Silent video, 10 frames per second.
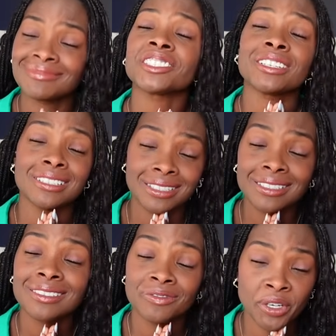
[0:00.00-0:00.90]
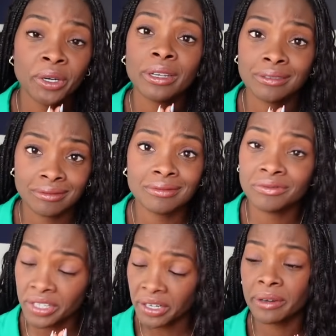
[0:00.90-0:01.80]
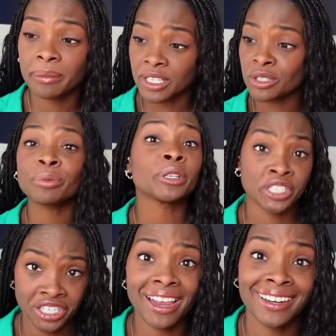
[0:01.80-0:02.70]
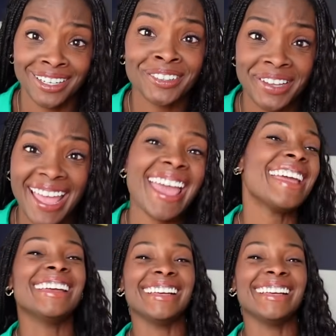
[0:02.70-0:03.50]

She's very, very much appreciated, okay?